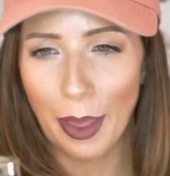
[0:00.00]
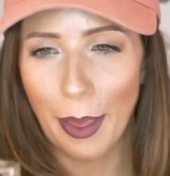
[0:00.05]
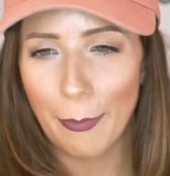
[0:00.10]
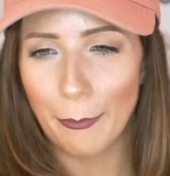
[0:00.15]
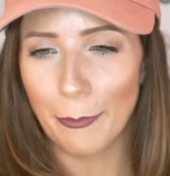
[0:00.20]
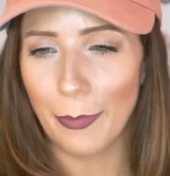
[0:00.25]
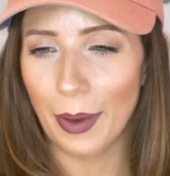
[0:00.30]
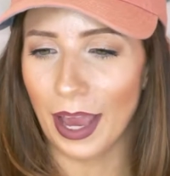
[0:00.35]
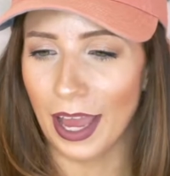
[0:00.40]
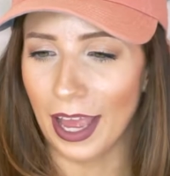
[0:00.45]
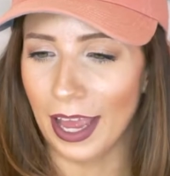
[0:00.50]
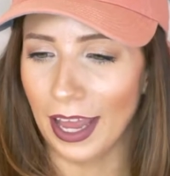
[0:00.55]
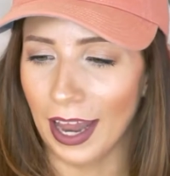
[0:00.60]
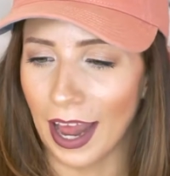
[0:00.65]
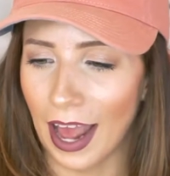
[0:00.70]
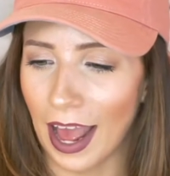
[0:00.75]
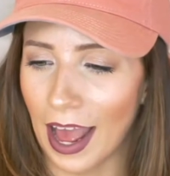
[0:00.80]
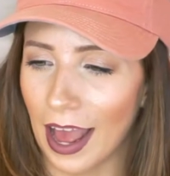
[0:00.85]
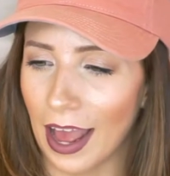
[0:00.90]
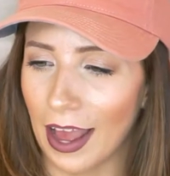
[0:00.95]
But
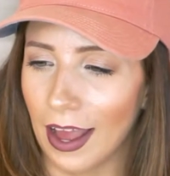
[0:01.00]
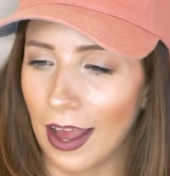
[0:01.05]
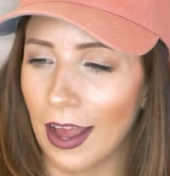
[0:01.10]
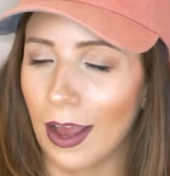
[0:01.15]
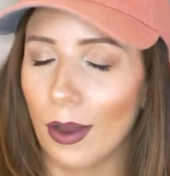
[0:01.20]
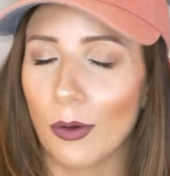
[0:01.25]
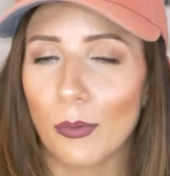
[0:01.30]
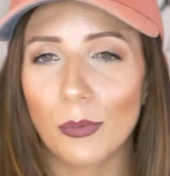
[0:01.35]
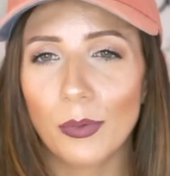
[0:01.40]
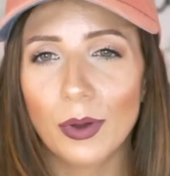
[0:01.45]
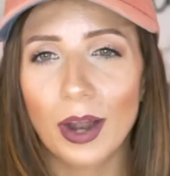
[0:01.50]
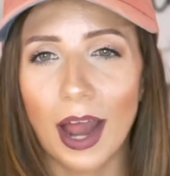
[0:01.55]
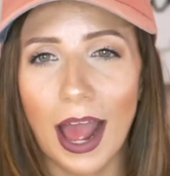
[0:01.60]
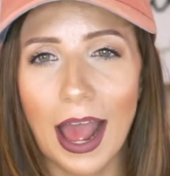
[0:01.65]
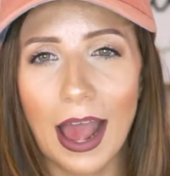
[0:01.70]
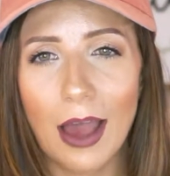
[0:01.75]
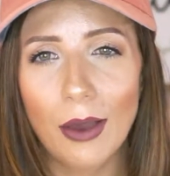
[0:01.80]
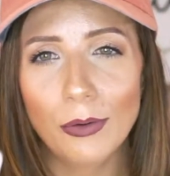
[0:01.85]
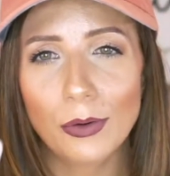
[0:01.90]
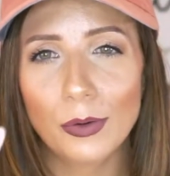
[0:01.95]

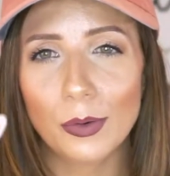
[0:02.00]
how